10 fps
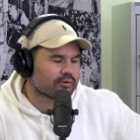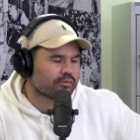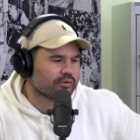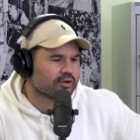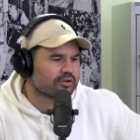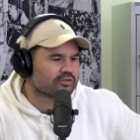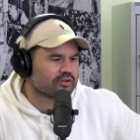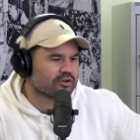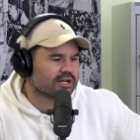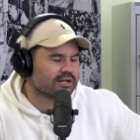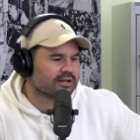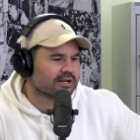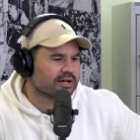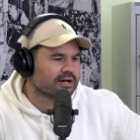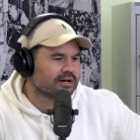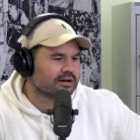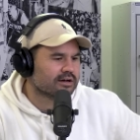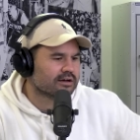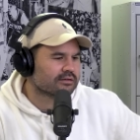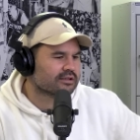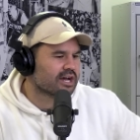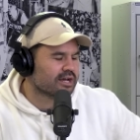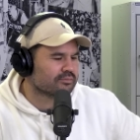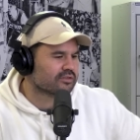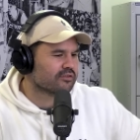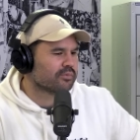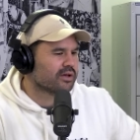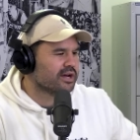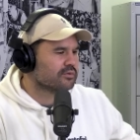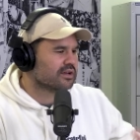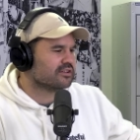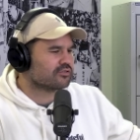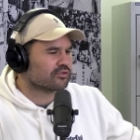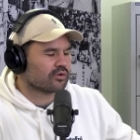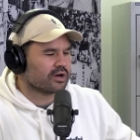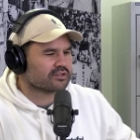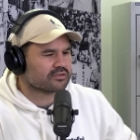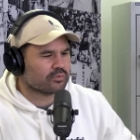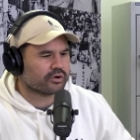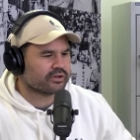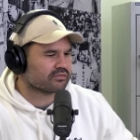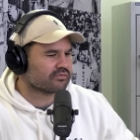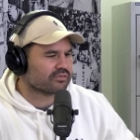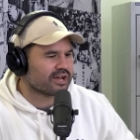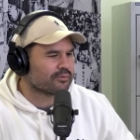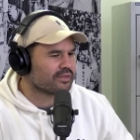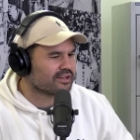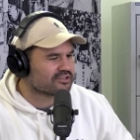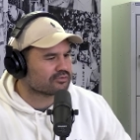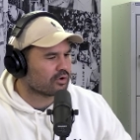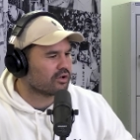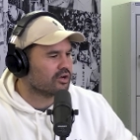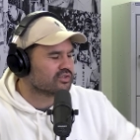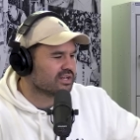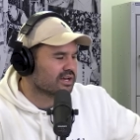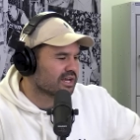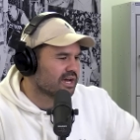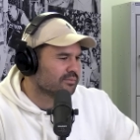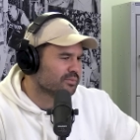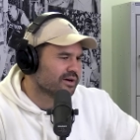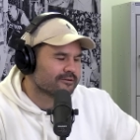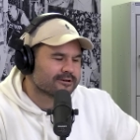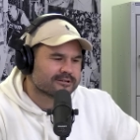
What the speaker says: a few concerning games that they've played against the Tigers and the Warriors of late where they're just not closing out games. But